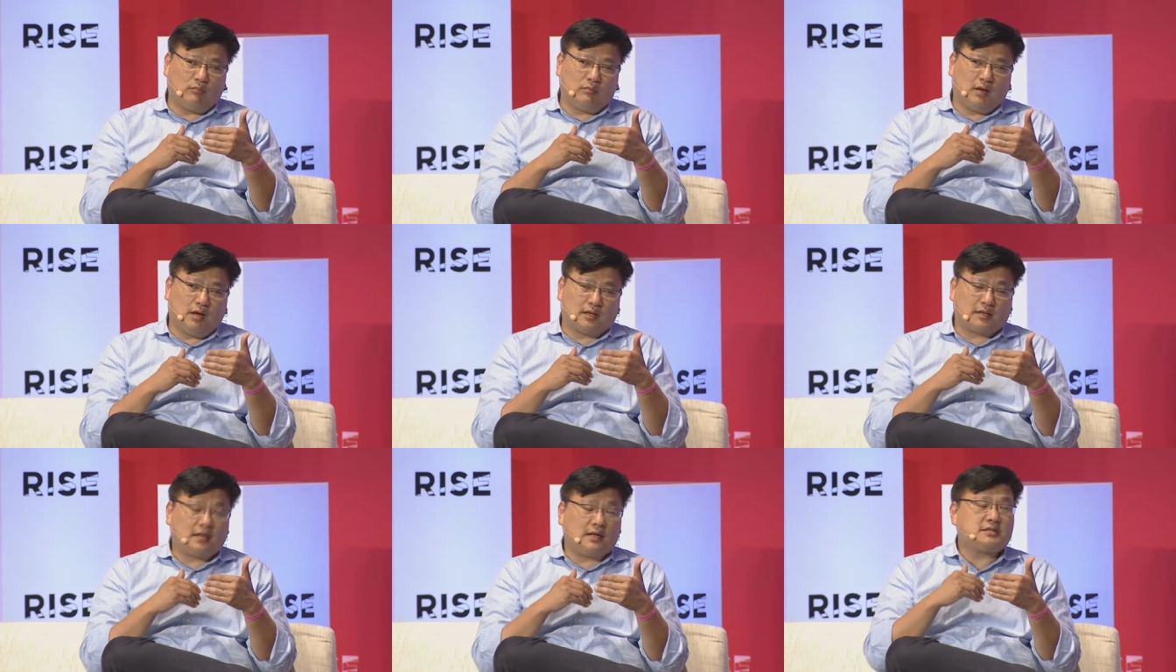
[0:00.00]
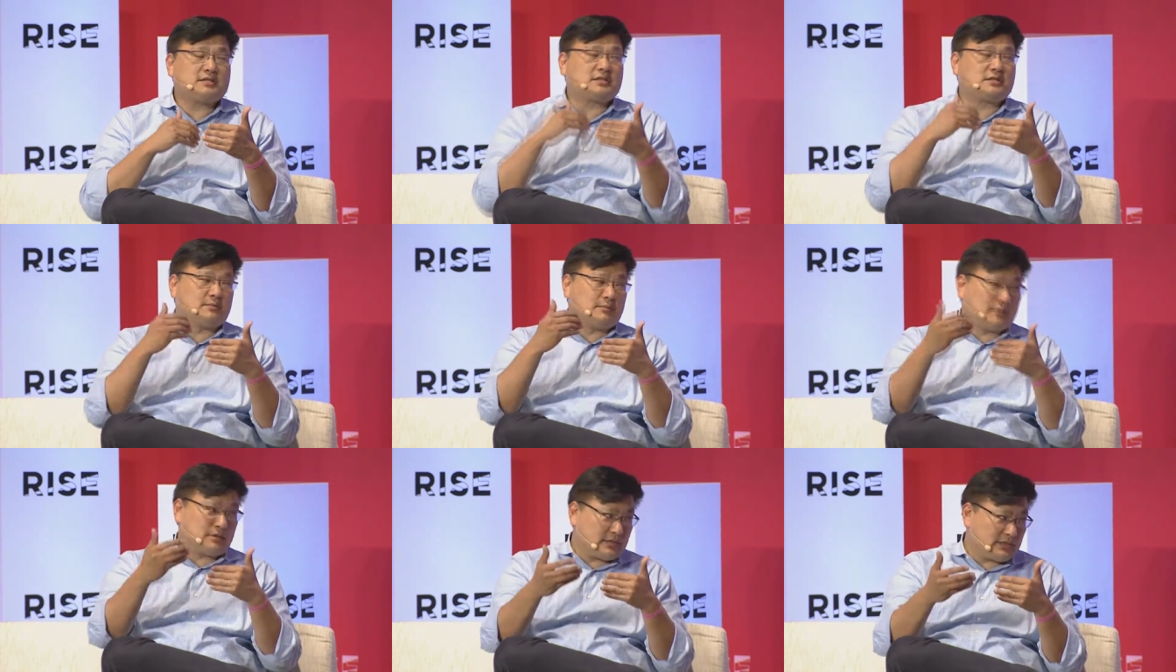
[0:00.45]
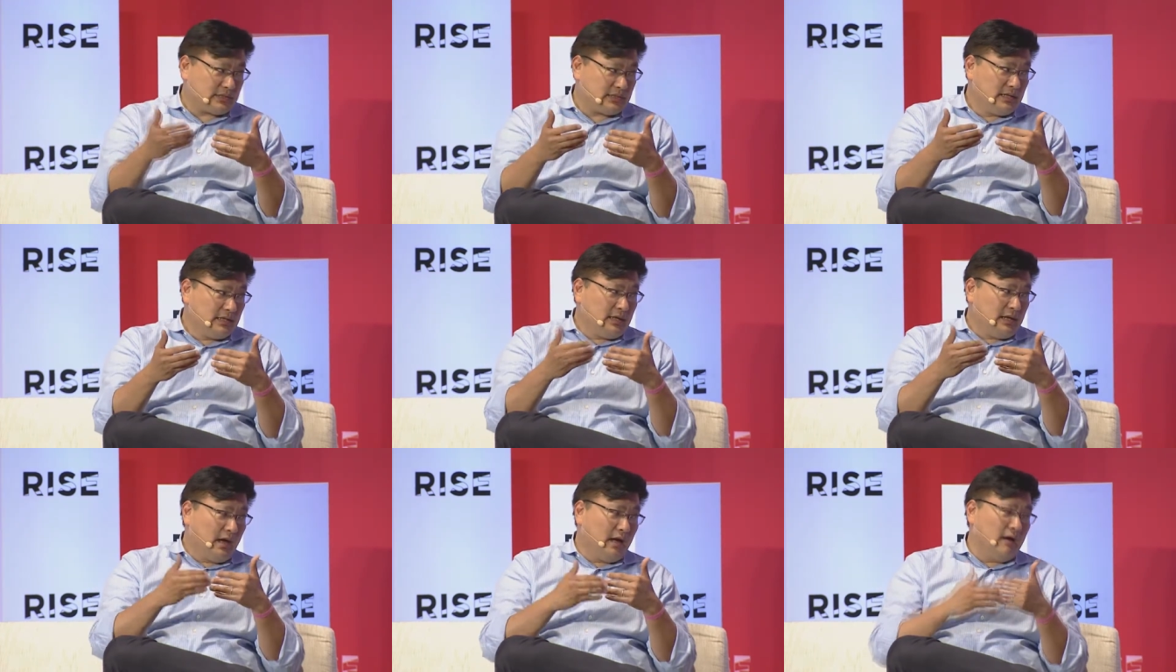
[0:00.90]
uh, customers
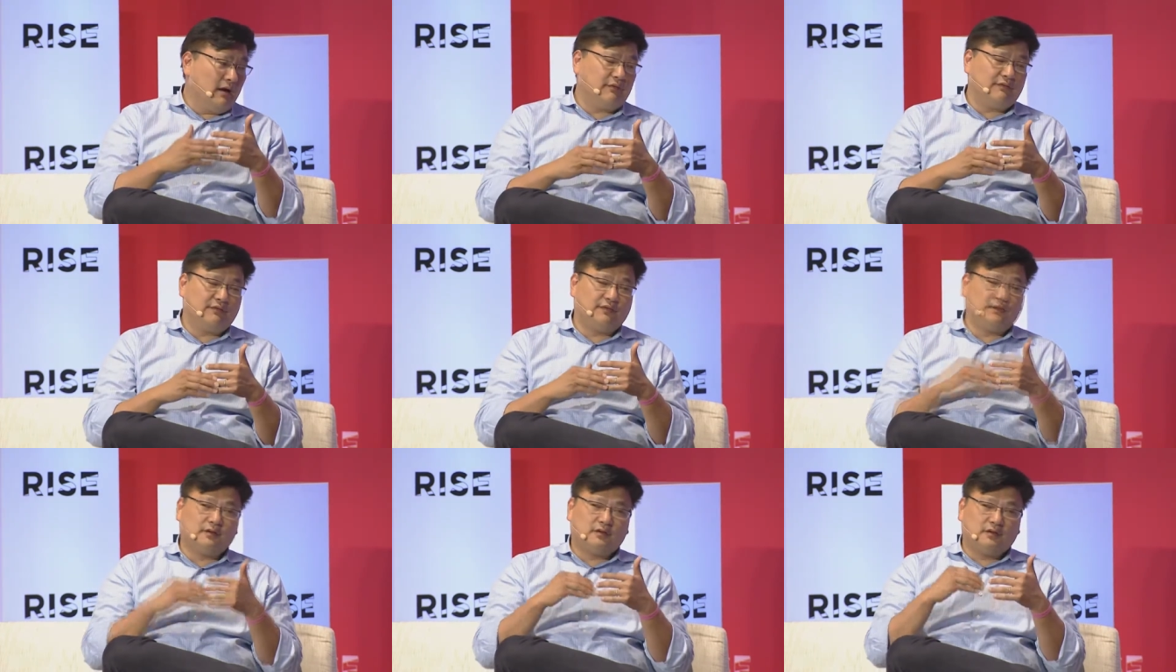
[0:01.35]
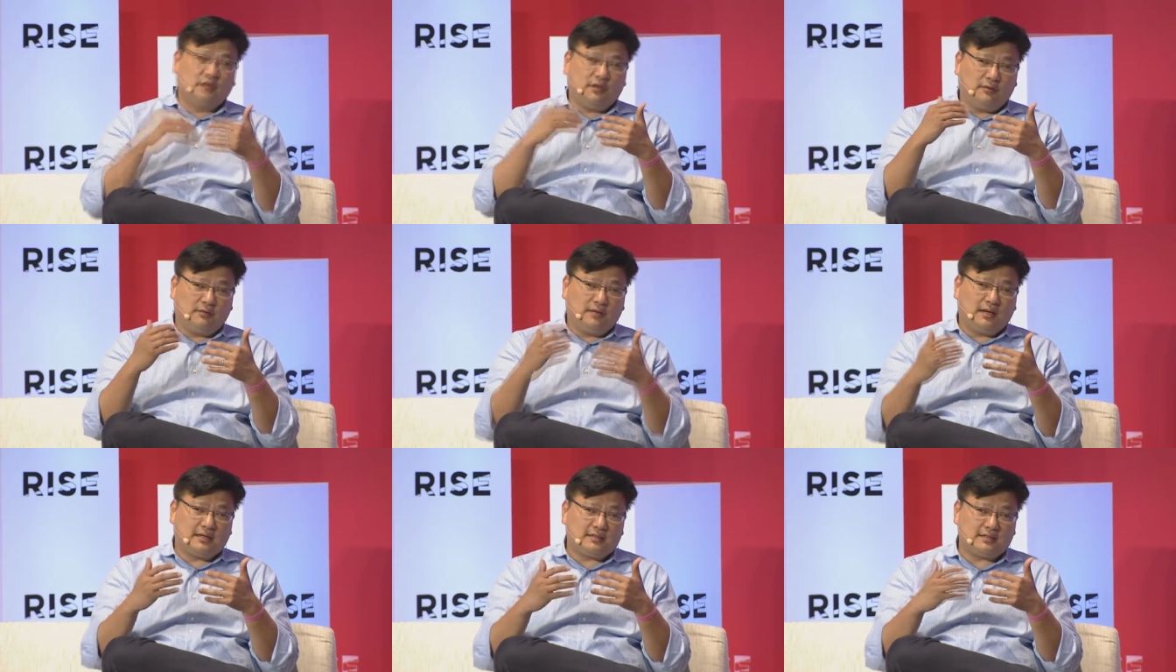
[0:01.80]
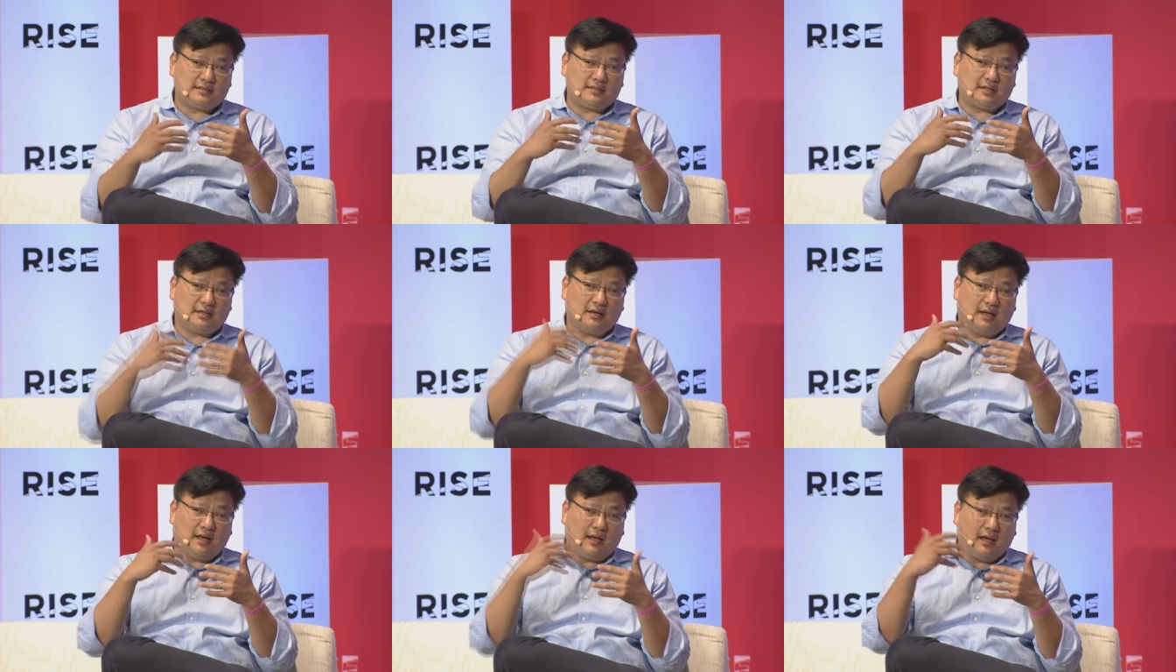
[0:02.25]
of
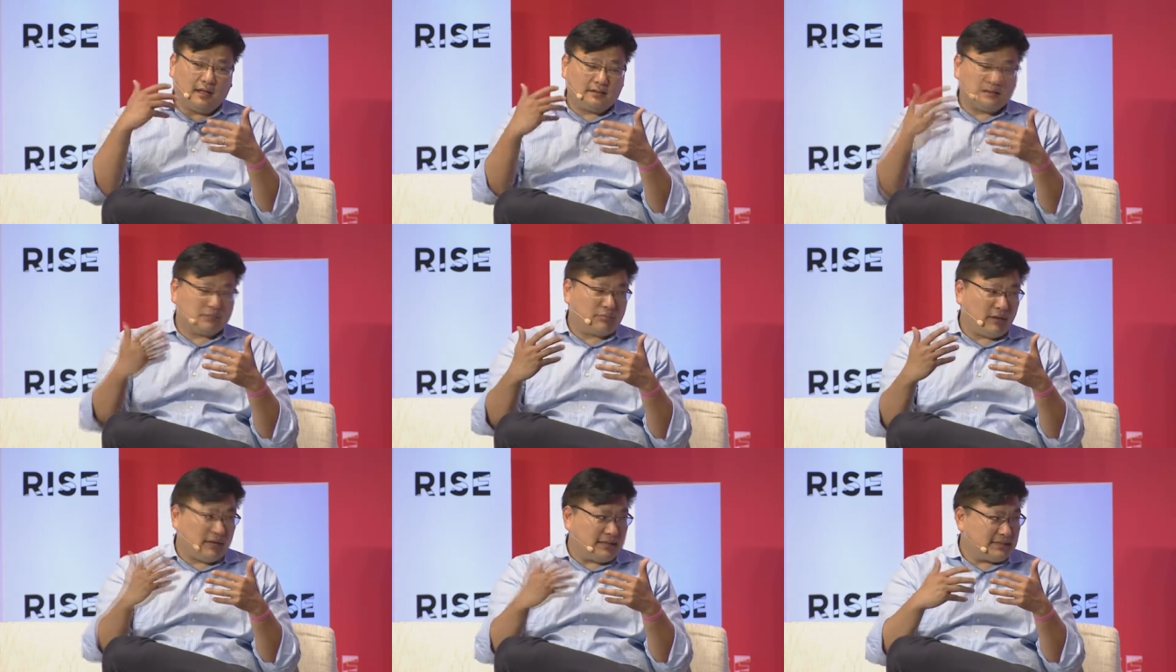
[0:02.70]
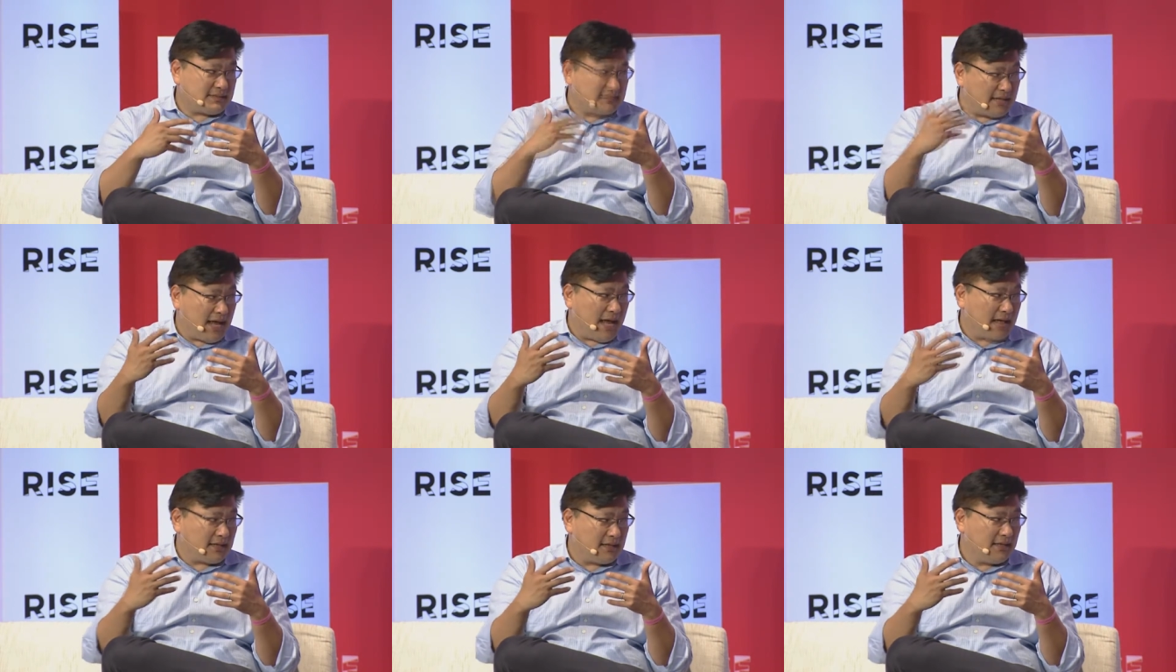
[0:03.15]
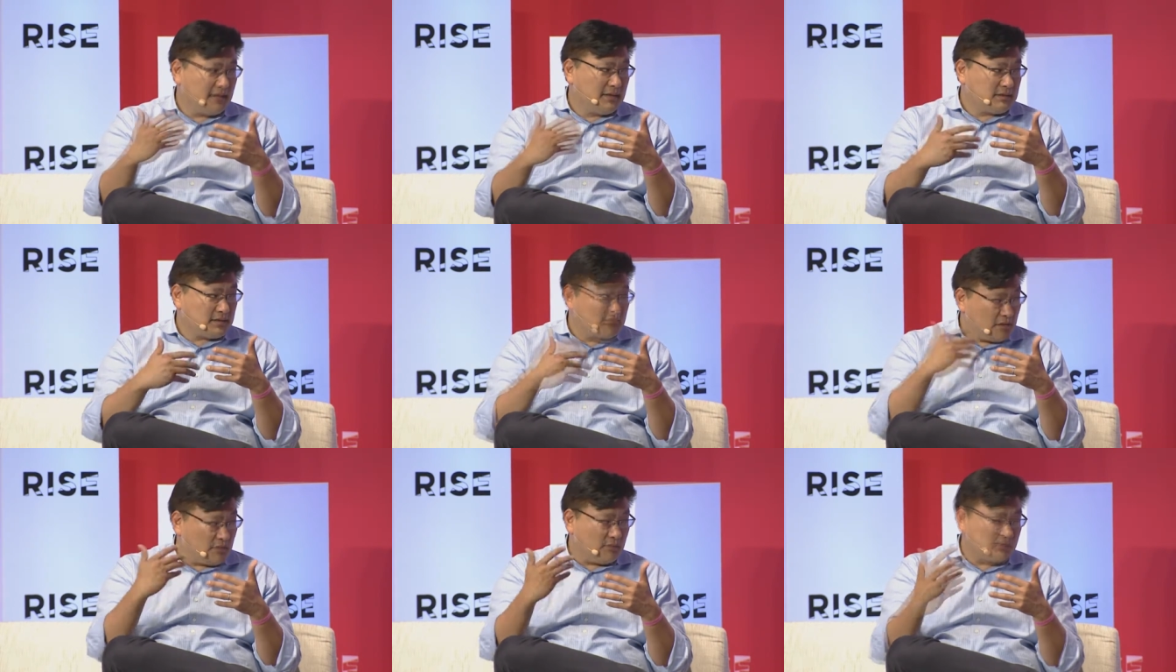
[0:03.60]
US uh, enterprise tech
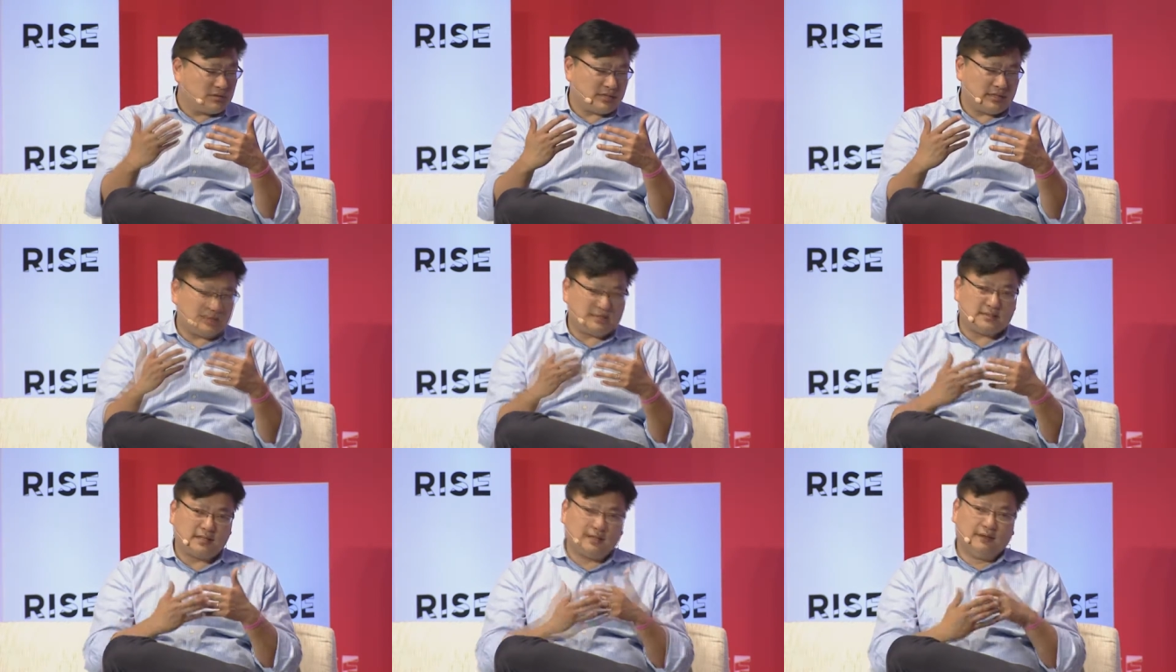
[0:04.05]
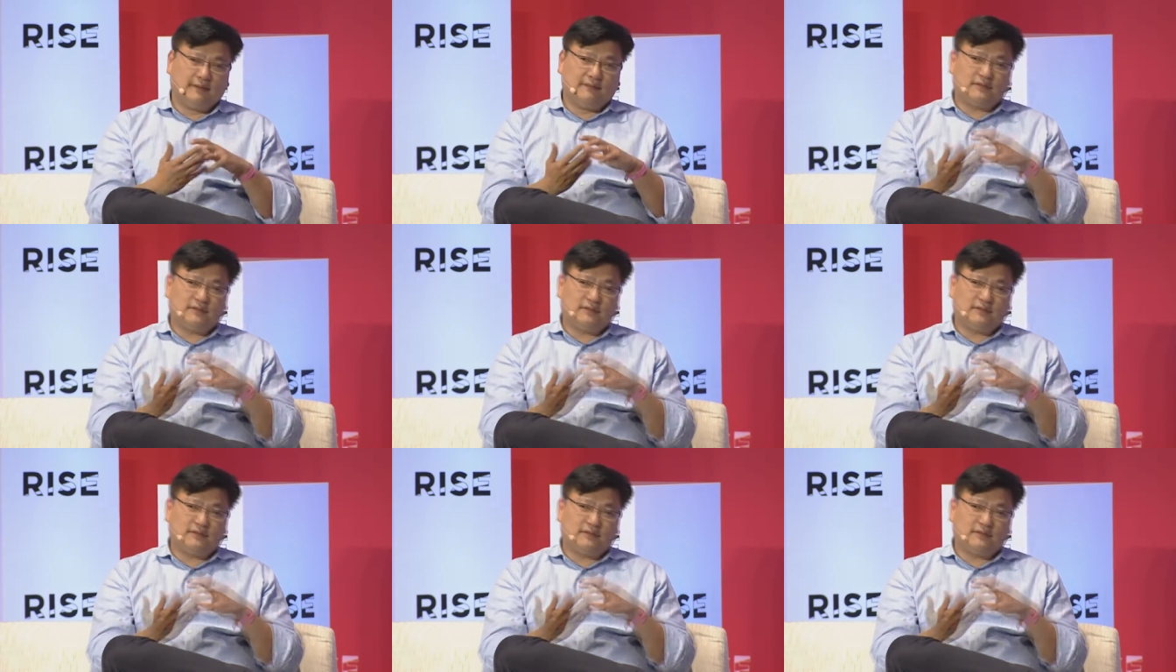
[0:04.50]
solutions.